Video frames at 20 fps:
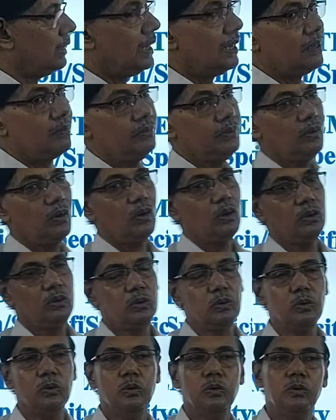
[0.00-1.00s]
term you all
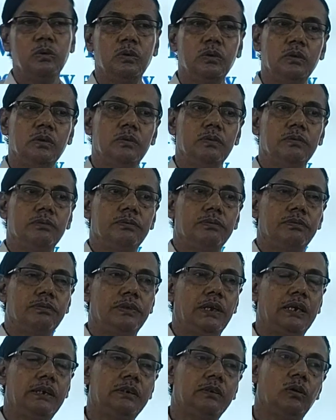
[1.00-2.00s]
know,
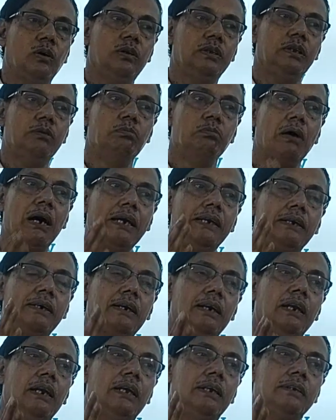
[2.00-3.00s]
that is called the
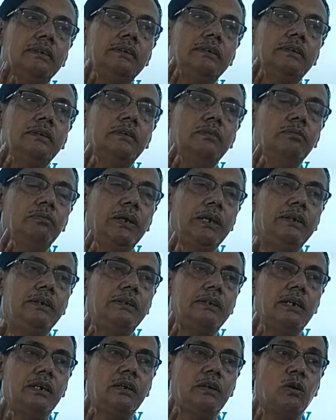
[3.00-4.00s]

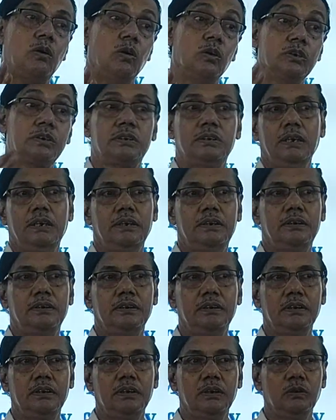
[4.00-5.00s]
Michaelis-Menten constant,
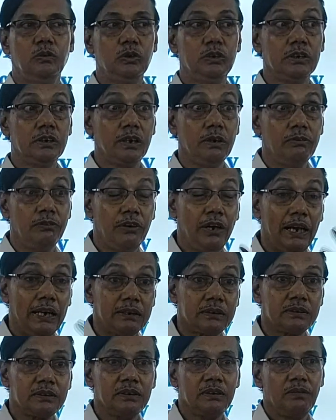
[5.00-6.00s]
which
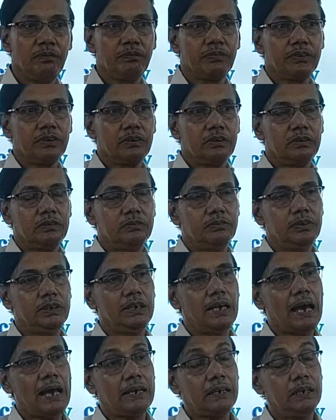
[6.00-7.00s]
reflects
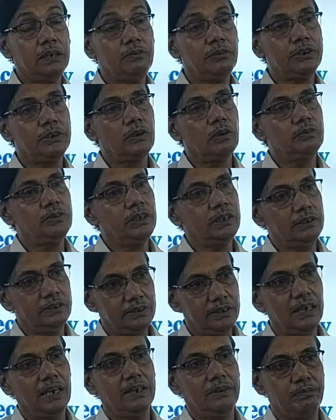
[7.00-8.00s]
the activity of the
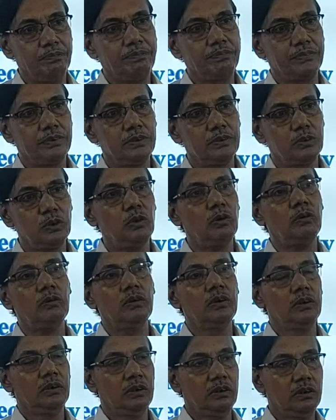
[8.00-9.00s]
enzyme.
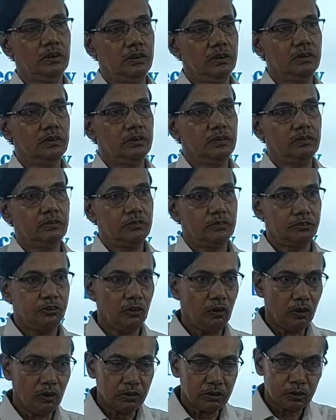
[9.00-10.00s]
So
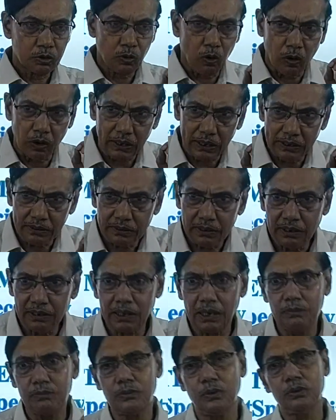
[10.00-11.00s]
for short
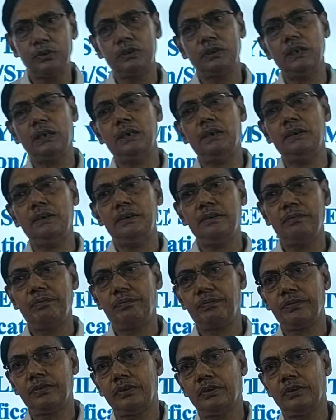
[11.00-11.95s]
answer type question,